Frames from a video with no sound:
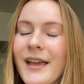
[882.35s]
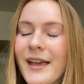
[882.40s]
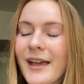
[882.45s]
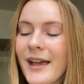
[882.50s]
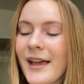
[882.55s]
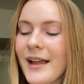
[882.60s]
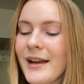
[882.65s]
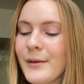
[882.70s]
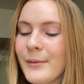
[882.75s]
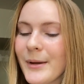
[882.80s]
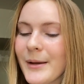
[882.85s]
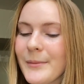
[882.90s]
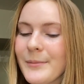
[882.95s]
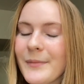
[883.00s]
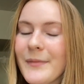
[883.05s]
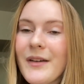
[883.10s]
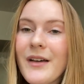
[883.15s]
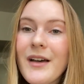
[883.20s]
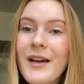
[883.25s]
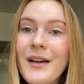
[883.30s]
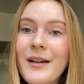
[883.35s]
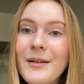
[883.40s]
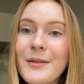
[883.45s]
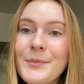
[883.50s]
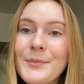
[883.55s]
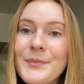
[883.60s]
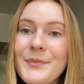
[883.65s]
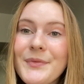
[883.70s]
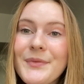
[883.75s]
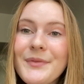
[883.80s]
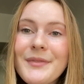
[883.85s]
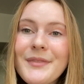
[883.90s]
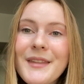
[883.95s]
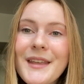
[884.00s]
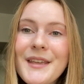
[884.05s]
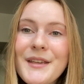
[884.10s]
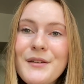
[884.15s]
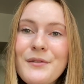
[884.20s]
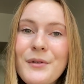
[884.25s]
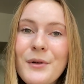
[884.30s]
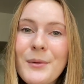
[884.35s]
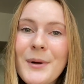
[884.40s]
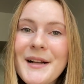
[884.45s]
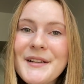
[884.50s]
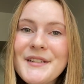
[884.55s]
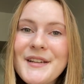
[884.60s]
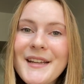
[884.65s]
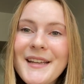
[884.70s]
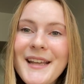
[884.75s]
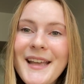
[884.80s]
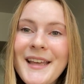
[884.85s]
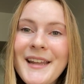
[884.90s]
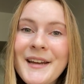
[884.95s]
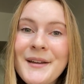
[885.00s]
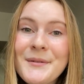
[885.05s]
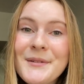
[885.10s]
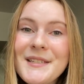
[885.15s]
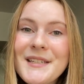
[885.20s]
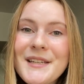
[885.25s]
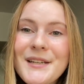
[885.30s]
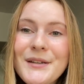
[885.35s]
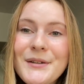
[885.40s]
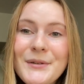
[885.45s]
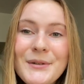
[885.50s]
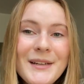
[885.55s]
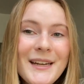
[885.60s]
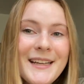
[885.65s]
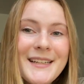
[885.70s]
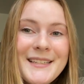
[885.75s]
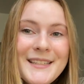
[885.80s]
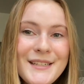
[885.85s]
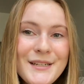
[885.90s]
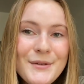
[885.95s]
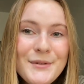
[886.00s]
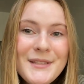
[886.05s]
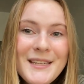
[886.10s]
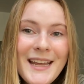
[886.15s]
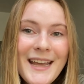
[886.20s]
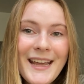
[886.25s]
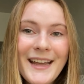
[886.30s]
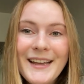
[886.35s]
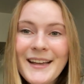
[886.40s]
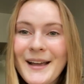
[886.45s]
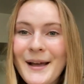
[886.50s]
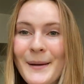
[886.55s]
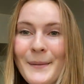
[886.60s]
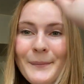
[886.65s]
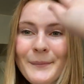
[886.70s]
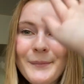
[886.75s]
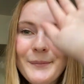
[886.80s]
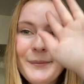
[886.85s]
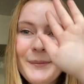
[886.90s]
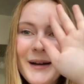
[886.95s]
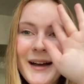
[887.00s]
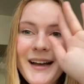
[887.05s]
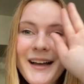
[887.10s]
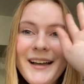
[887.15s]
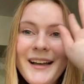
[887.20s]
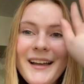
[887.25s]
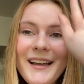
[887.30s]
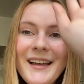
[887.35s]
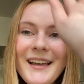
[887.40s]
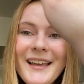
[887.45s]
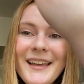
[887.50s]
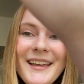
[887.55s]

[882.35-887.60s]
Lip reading: Anyway, thank you for watching, and I will see you next Tuesday. Bye.